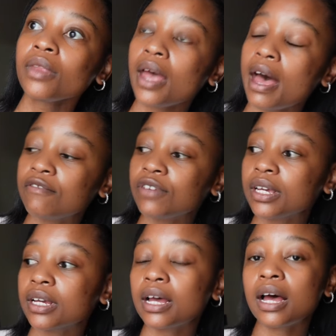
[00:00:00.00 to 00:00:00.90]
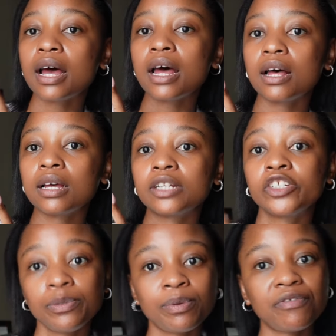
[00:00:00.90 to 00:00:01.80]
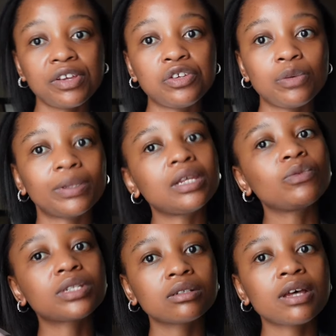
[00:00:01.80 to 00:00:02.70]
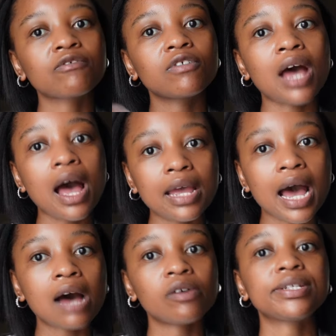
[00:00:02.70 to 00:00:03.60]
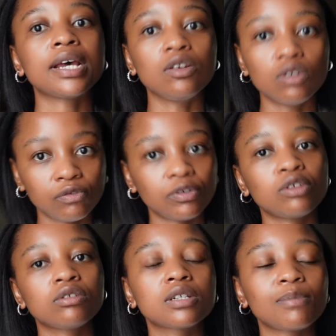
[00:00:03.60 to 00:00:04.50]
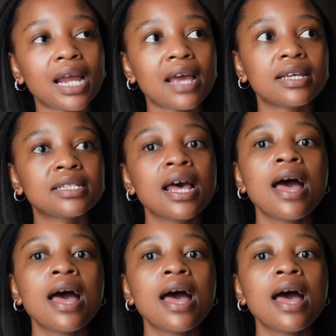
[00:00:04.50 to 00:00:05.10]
having a cheaper venue, but then we still have to hire out and look for those suppliers,